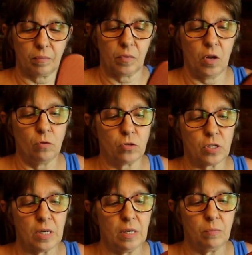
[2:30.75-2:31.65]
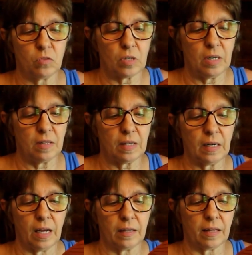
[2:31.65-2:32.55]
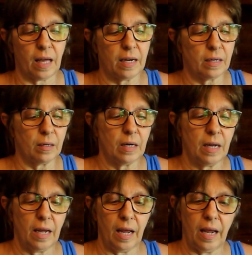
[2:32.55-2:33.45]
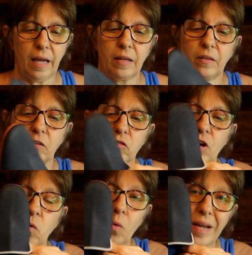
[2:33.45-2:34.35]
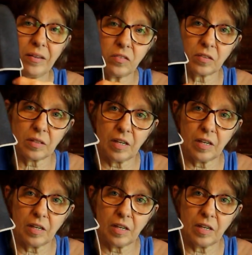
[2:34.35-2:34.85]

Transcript: no seams, anything like that in it, and there's no waste.